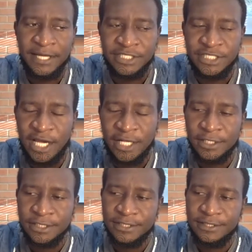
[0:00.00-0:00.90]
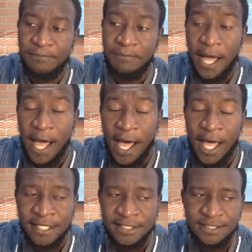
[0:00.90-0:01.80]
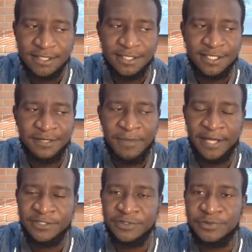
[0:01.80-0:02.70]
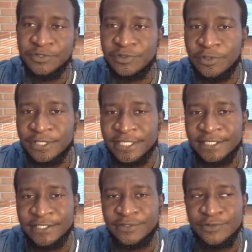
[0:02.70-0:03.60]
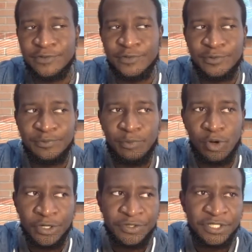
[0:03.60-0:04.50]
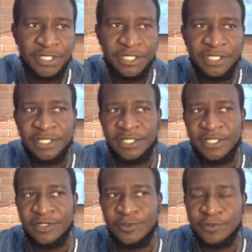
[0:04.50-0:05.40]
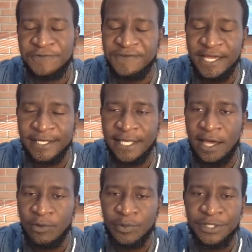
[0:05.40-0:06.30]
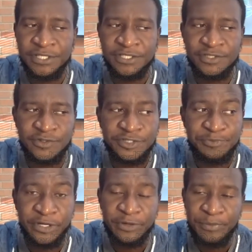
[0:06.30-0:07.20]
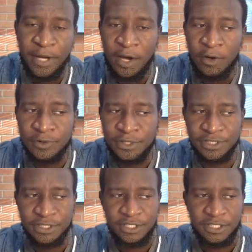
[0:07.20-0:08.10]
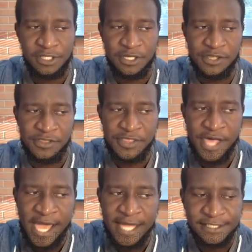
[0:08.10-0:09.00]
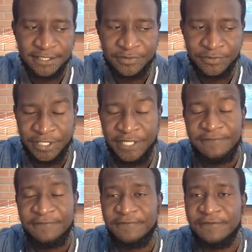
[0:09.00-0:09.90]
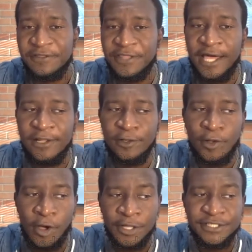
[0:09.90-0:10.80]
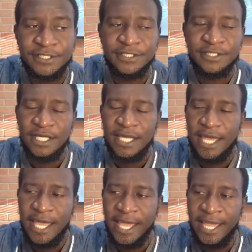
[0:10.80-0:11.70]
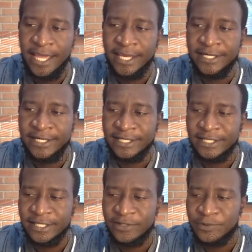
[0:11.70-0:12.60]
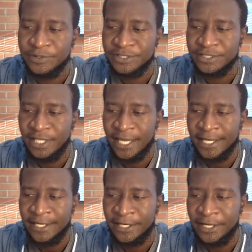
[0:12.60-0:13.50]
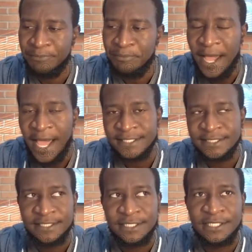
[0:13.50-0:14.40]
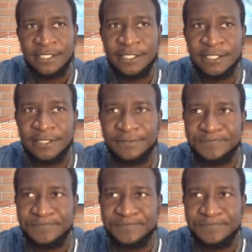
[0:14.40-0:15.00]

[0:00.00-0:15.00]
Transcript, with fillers: child passed, I just resorted to poetry, to find language to speak about that grief, that loss. And it was like a personal